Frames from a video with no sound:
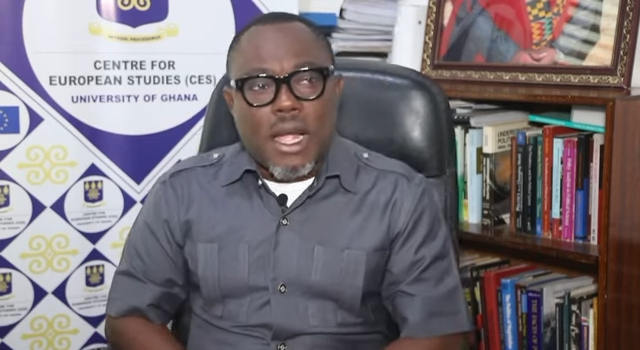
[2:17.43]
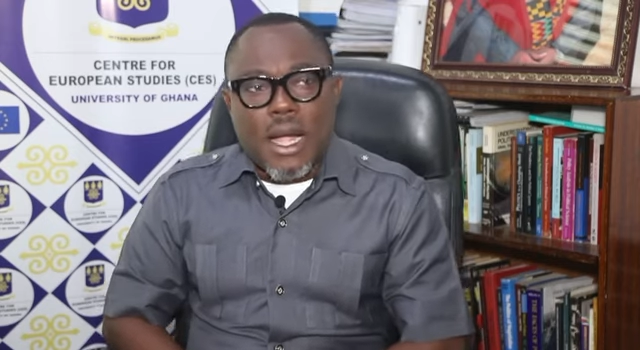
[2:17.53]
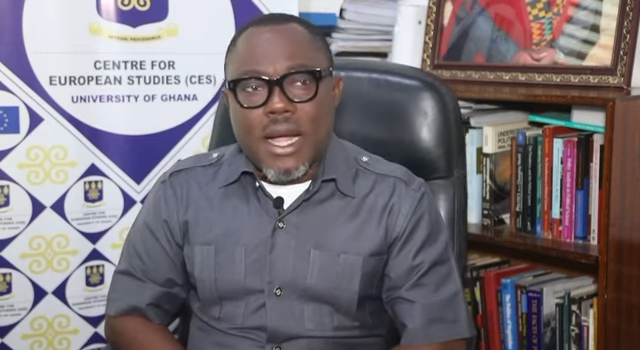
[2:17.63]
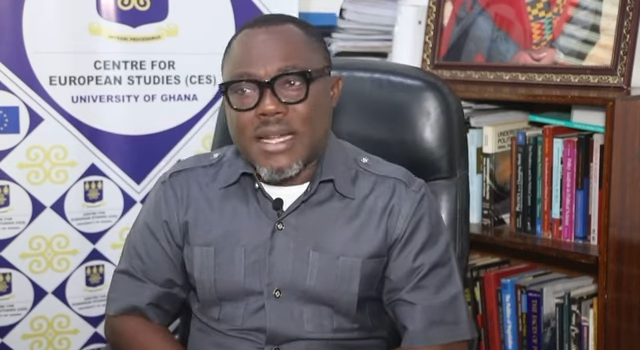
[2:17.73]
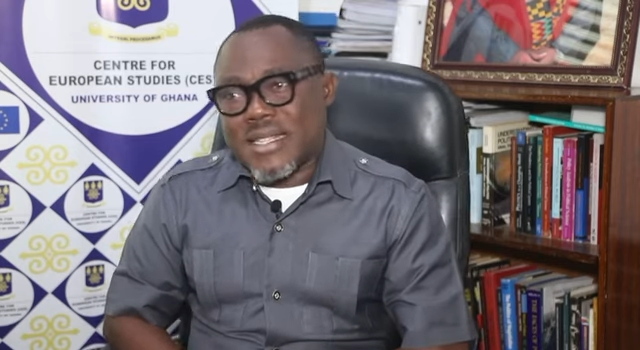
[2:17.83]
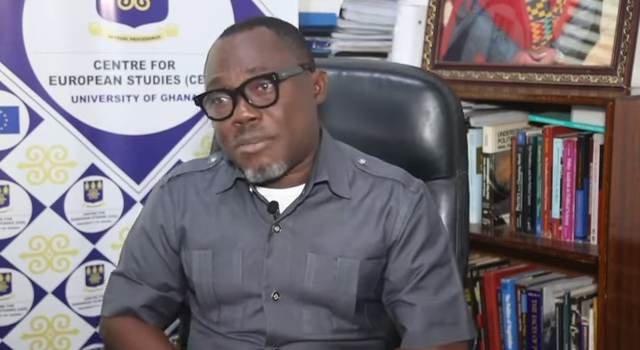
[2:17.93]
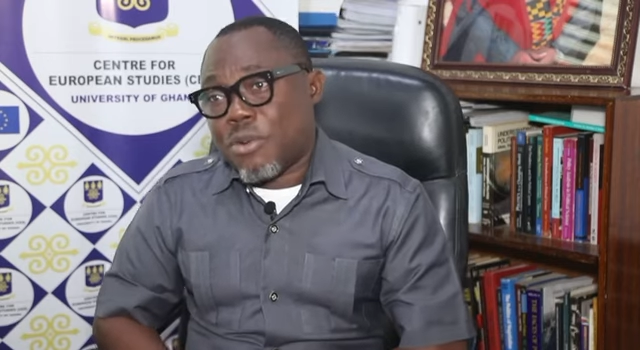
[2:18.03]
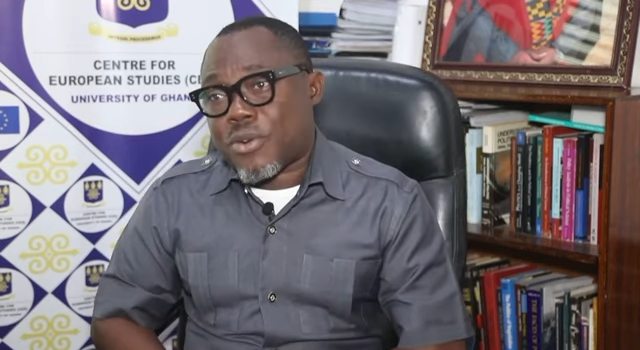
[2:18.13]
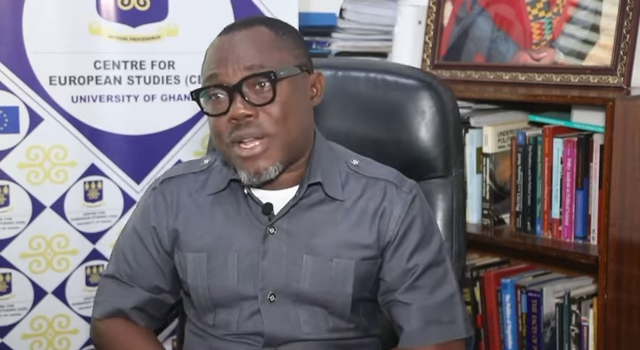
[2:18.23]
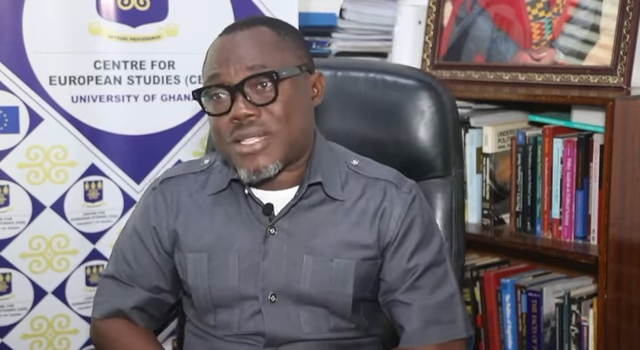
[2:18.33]
our
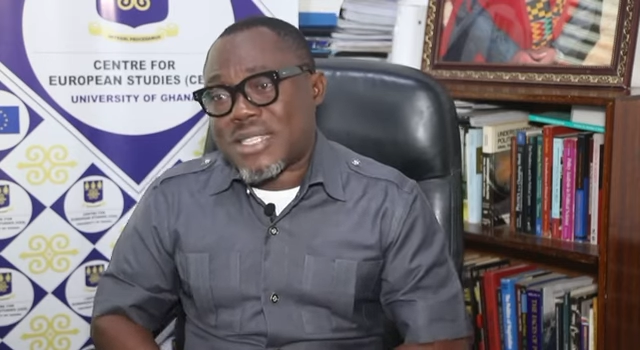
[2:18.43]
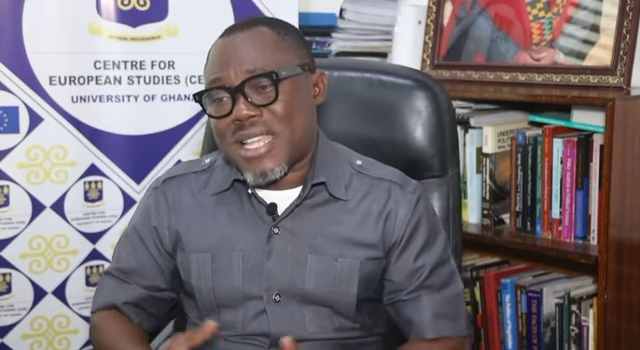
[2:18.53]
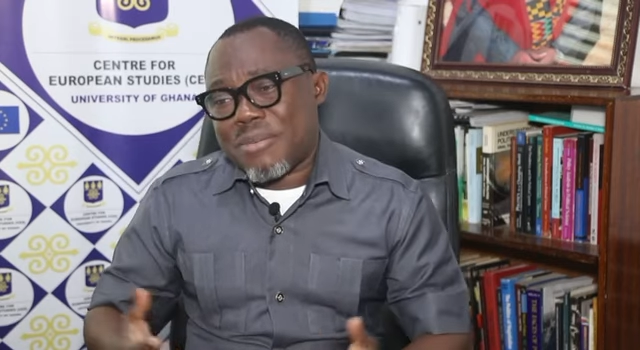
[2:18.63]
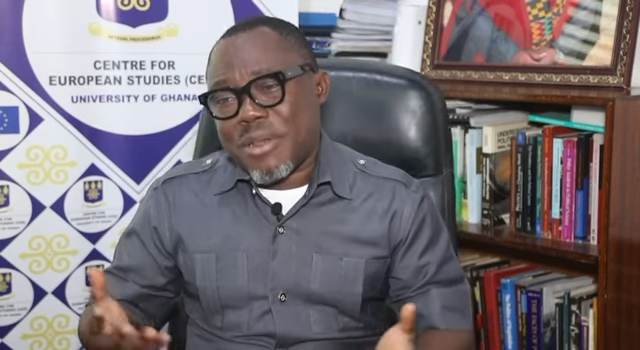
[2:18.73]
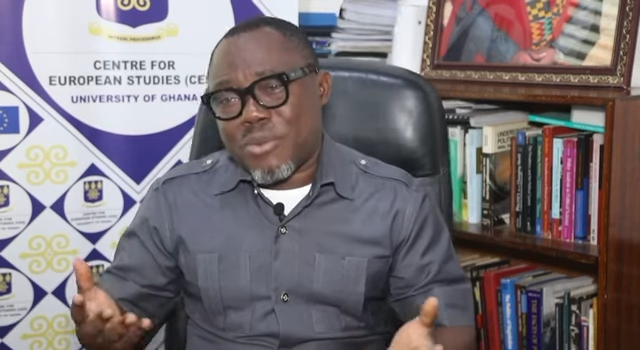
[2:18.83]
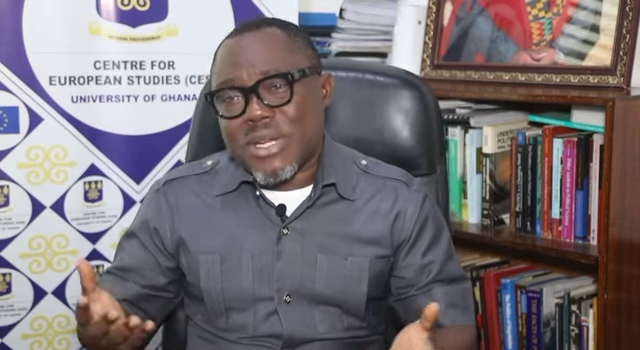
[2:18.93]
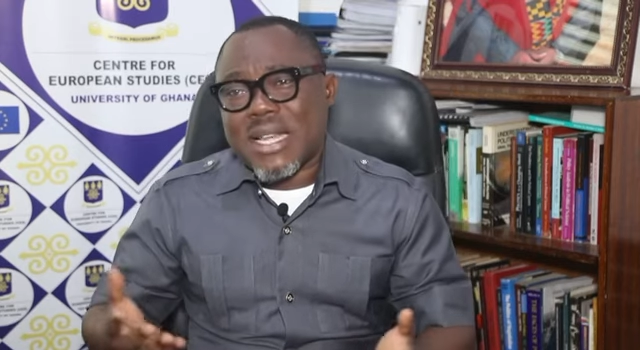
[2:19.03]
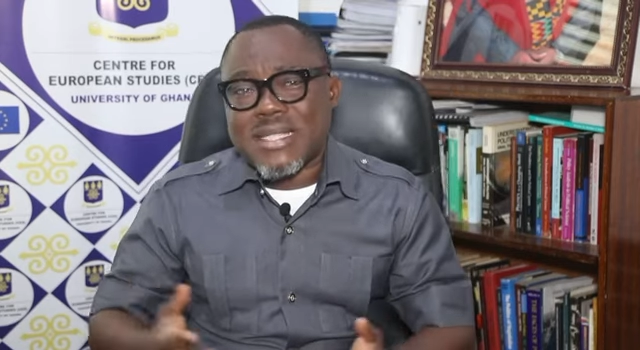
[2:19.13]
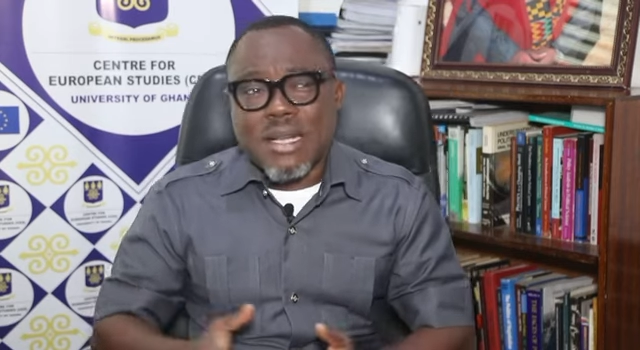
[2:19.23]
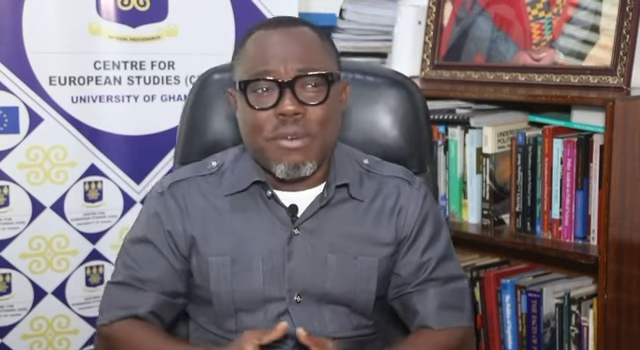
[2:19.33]
democracy. I mean, what
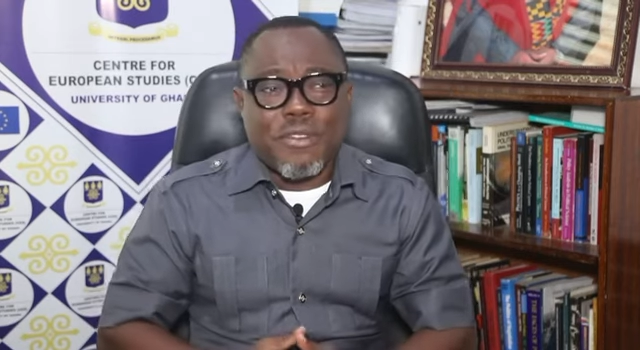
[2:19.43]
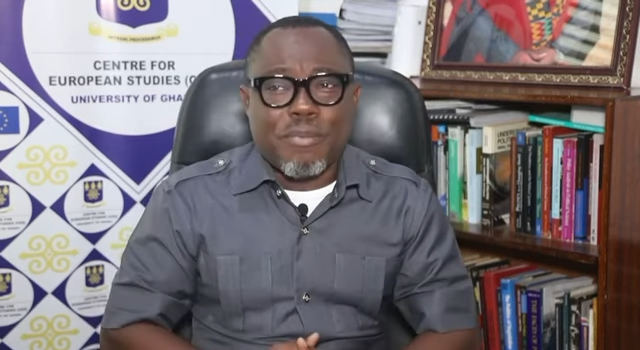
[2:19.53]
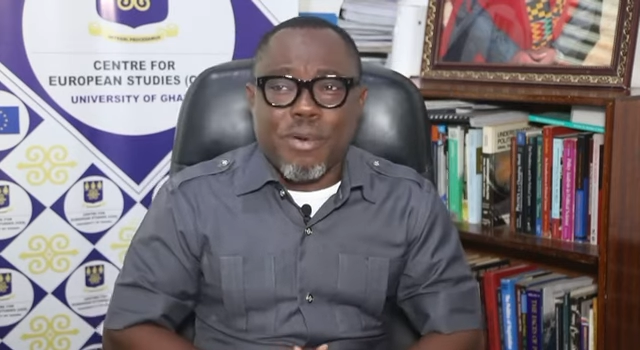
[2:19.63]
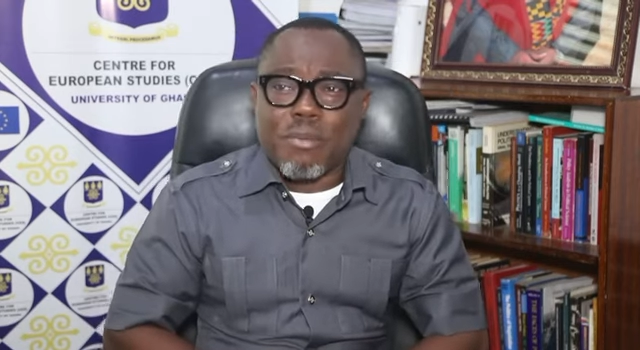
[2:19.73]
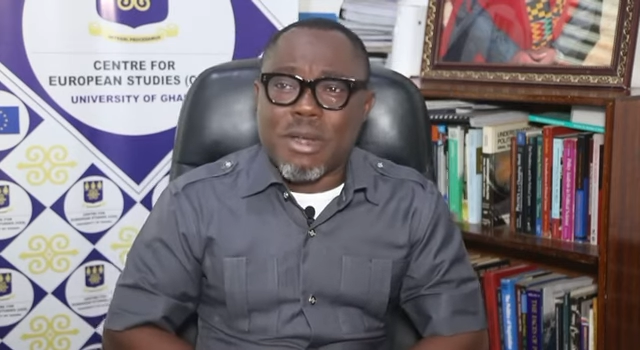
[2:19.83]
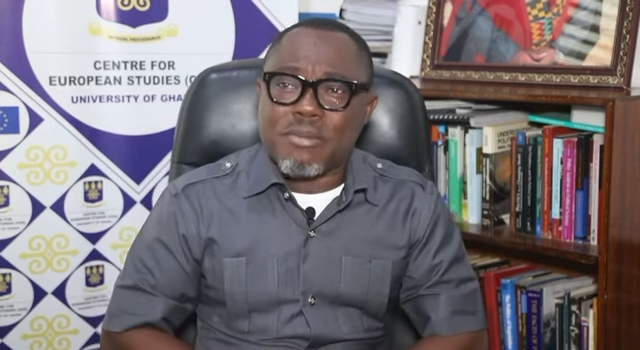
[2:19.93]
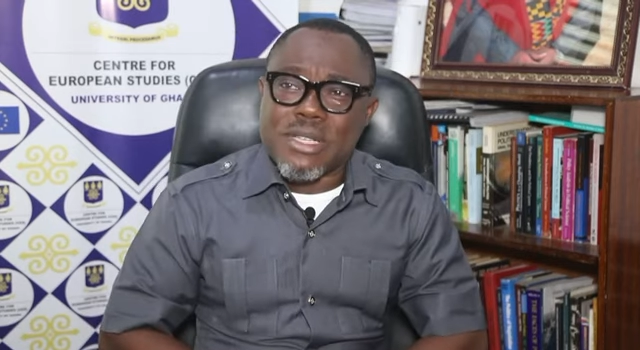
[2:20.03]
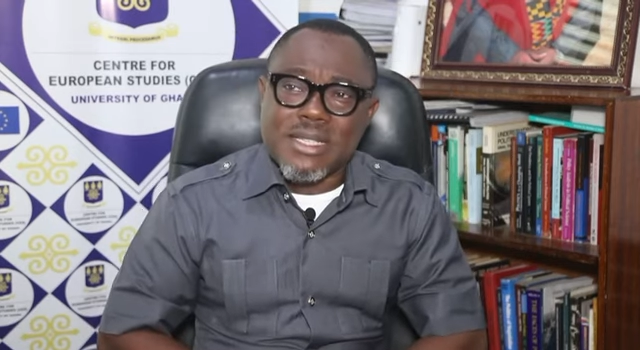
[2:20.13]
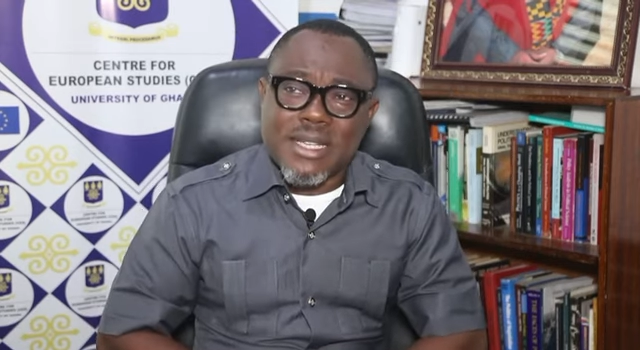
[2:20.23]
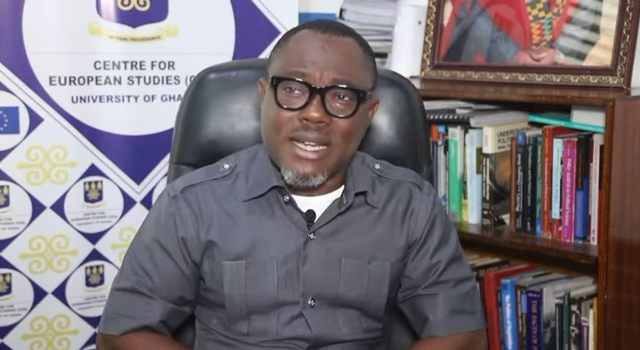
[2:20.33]
are some of the problems
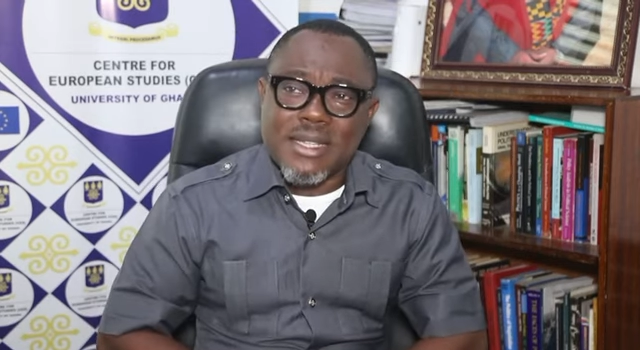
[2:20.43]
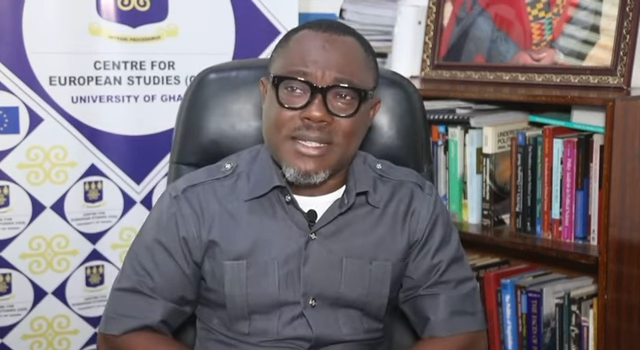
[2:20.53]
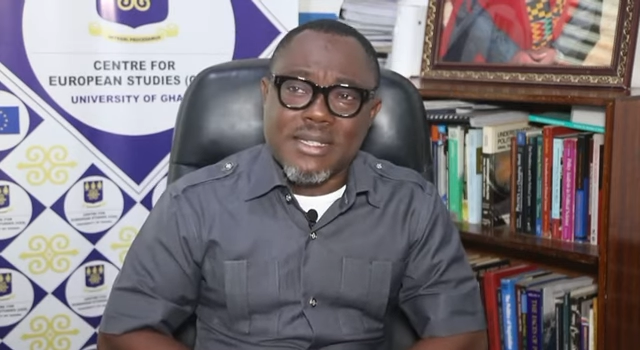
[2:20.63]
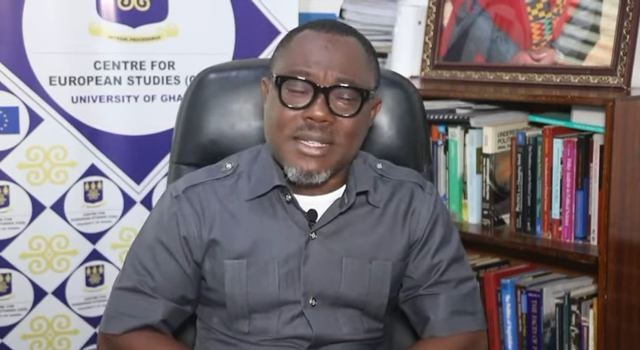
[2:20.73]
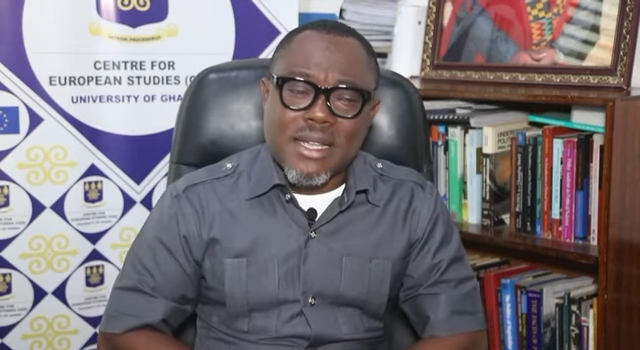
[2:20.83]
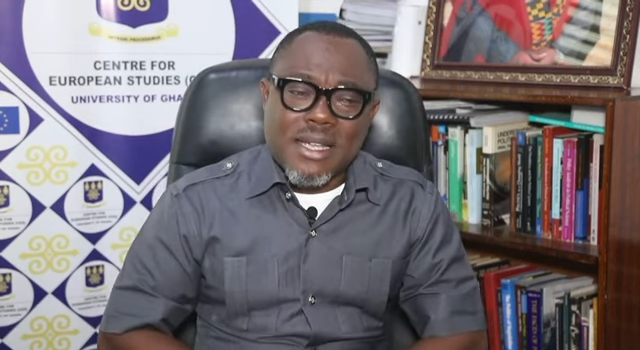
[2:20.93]
and challenges